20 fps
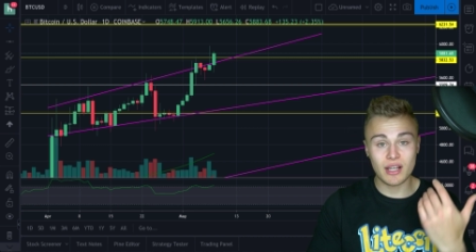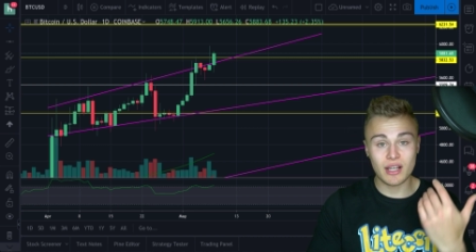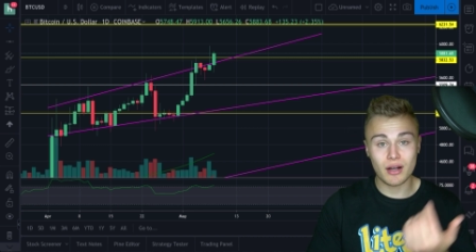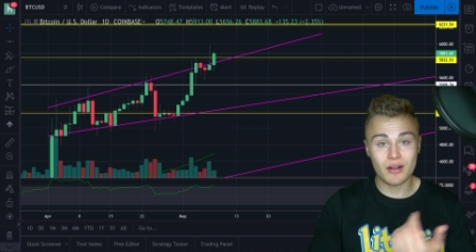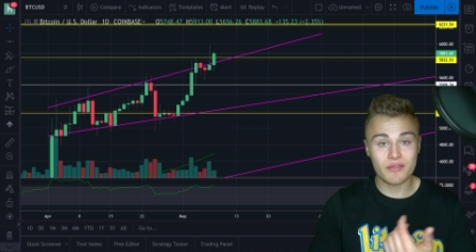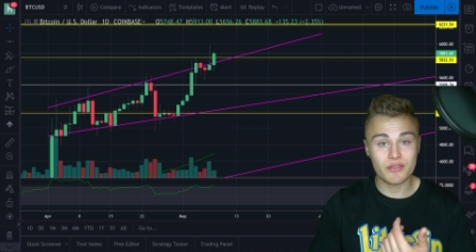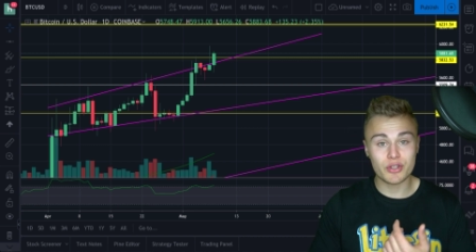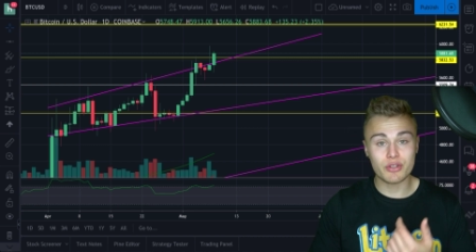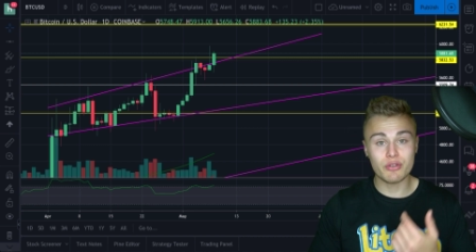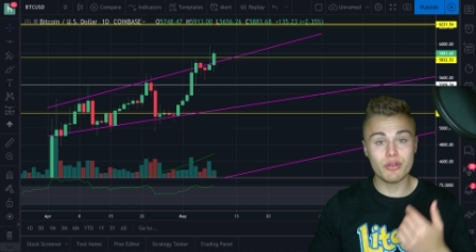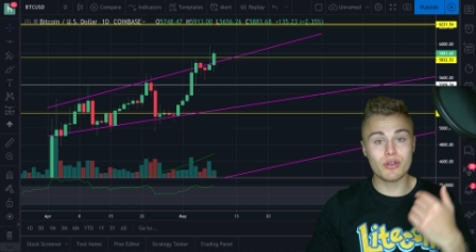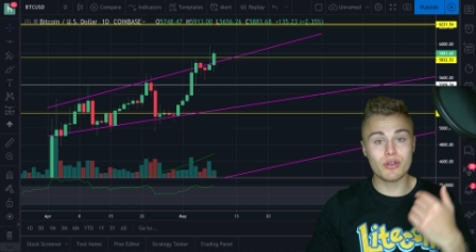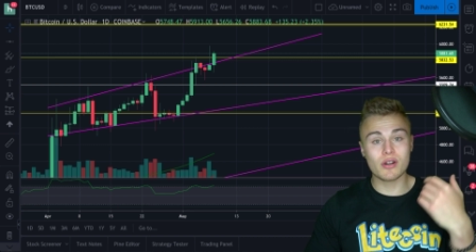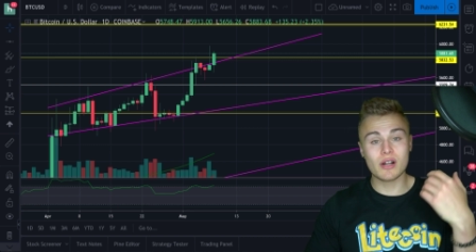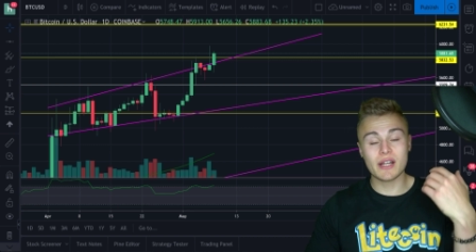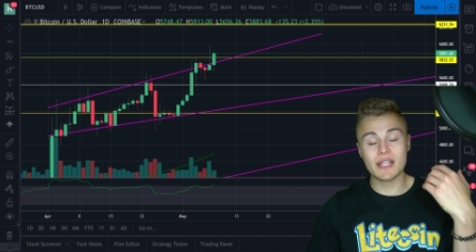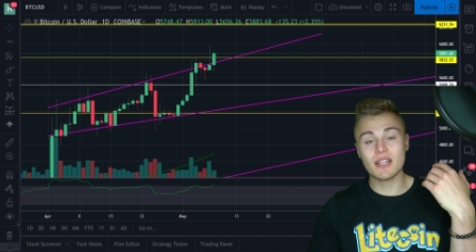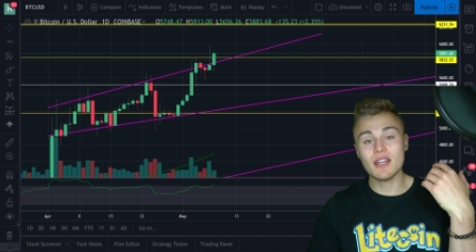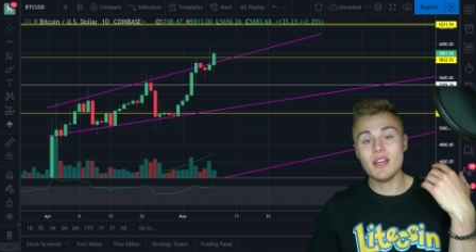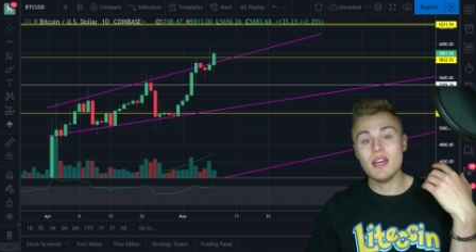I offer
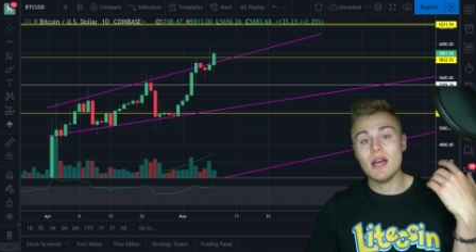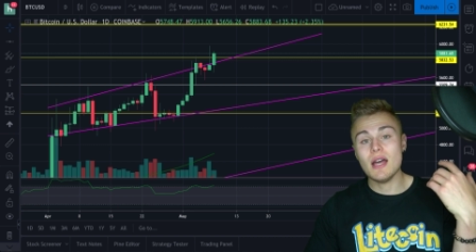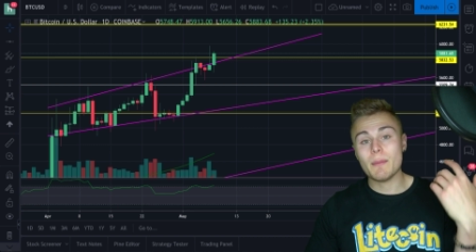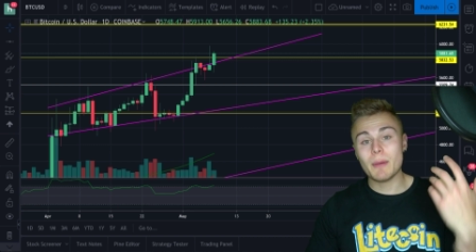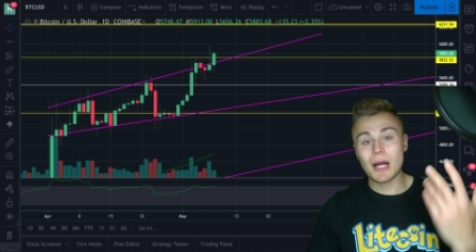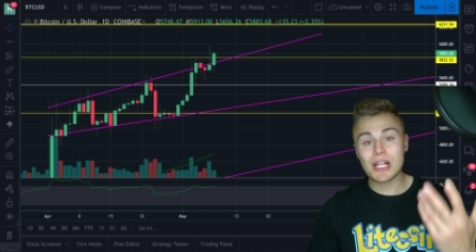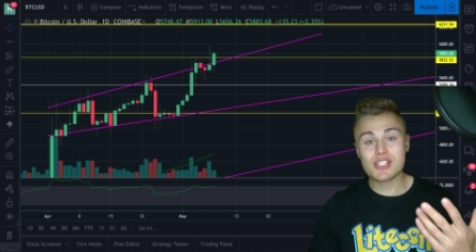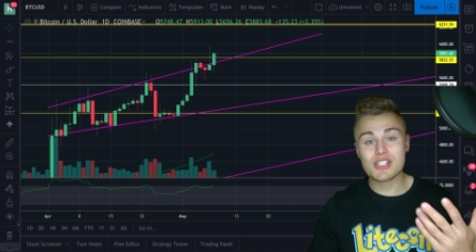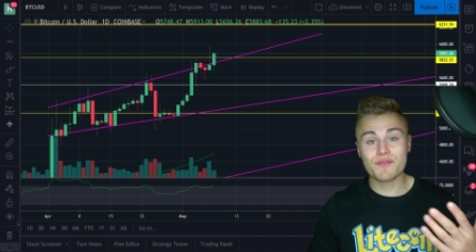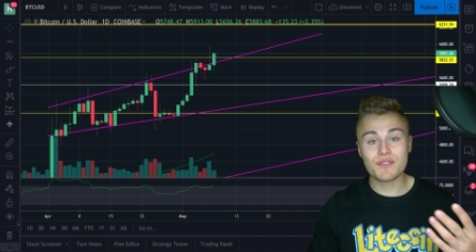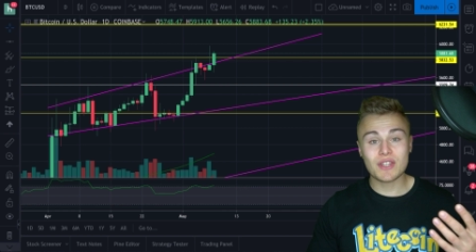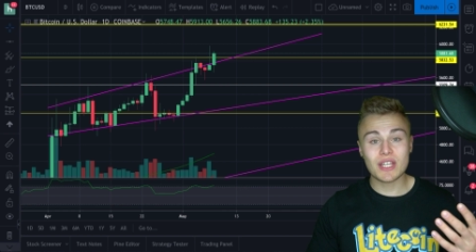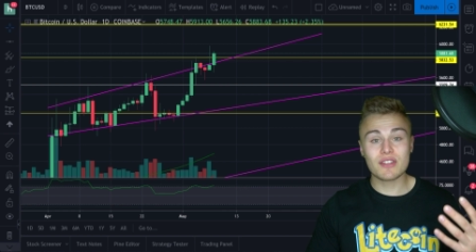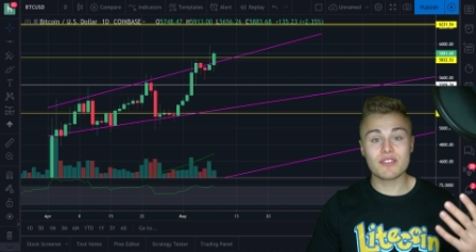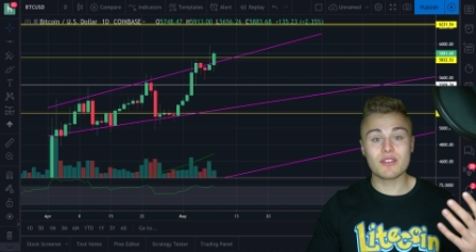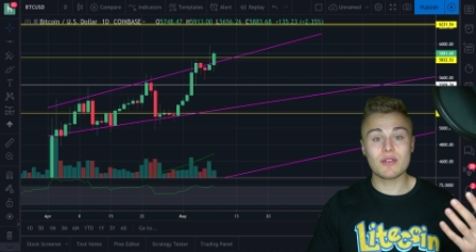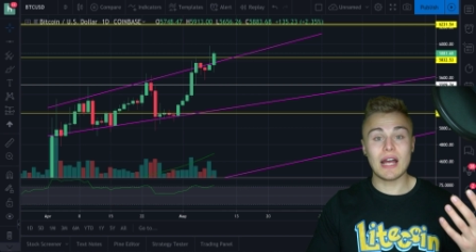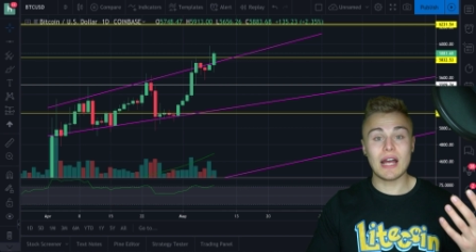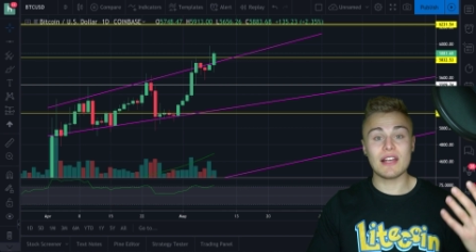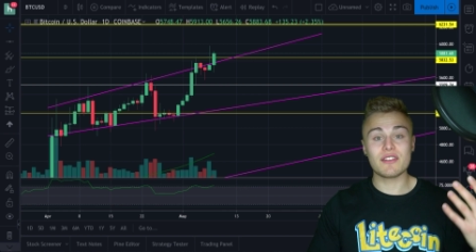tutoring, a bunch of
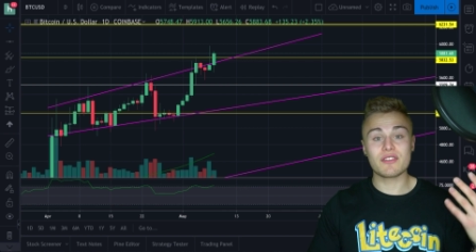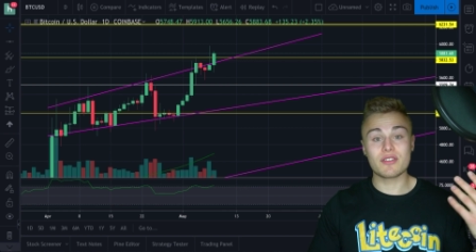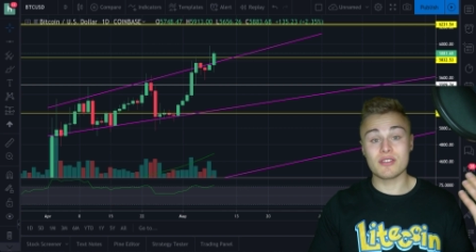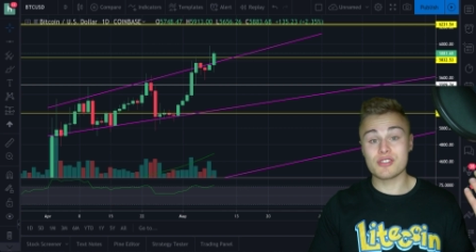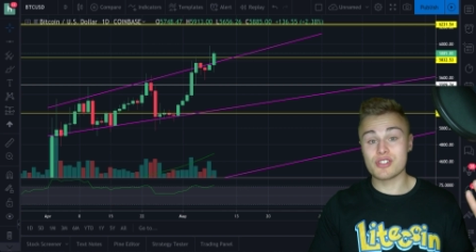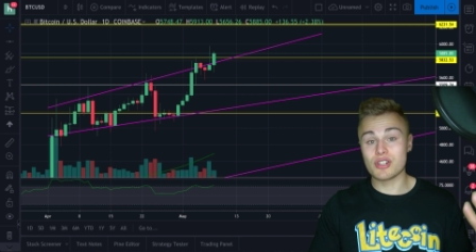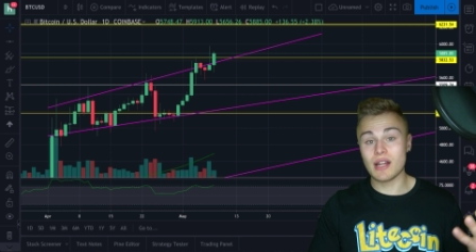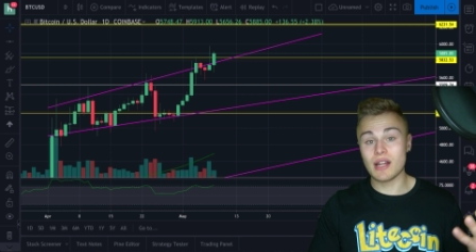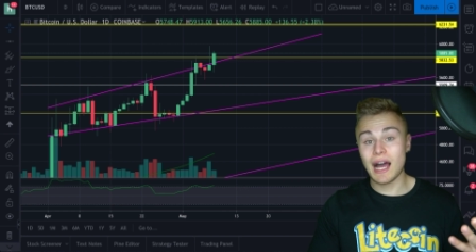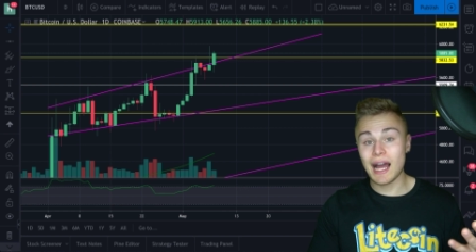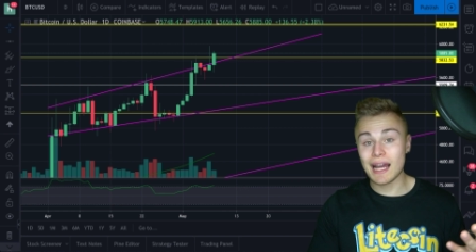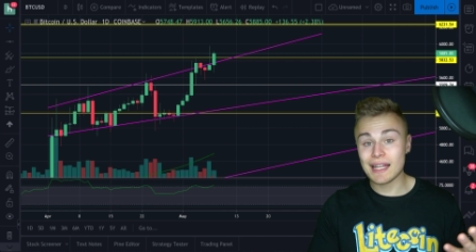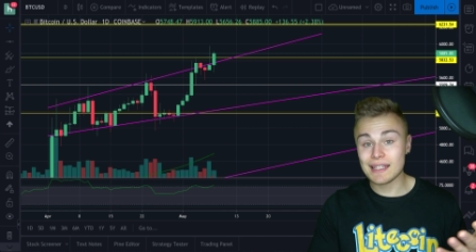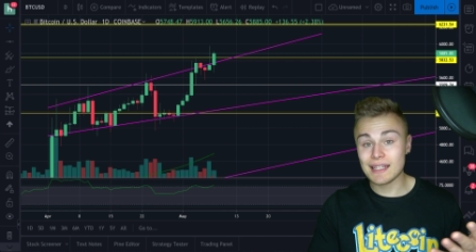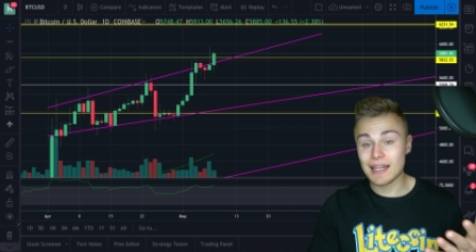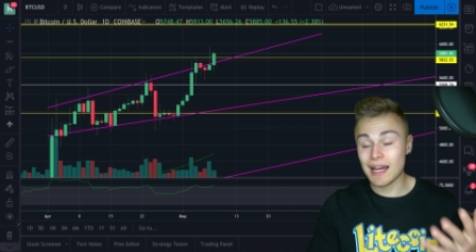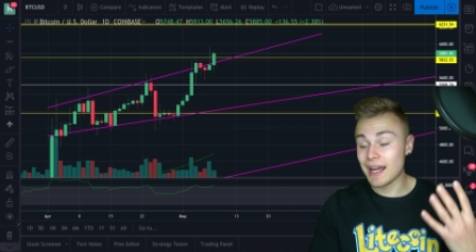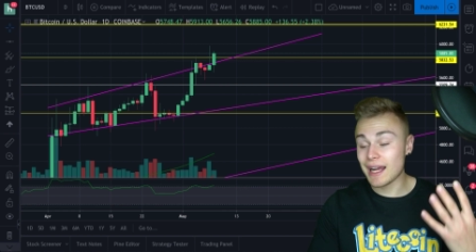things you guys should highly,